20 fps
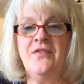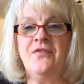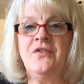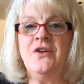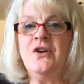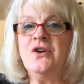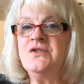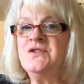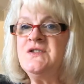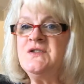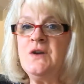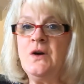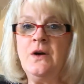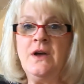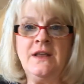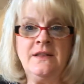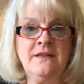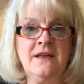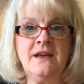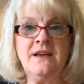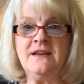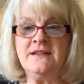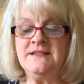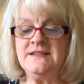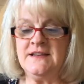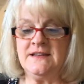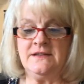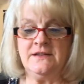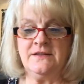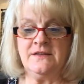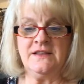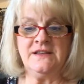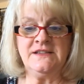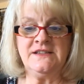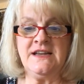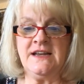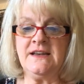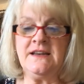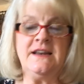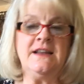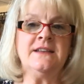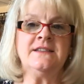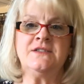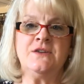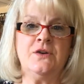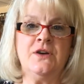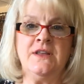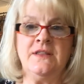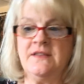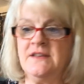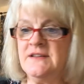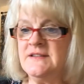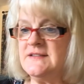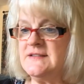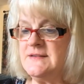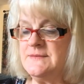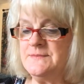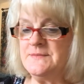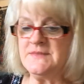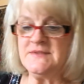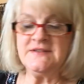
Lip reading: There are and like I said, the techniques are endless.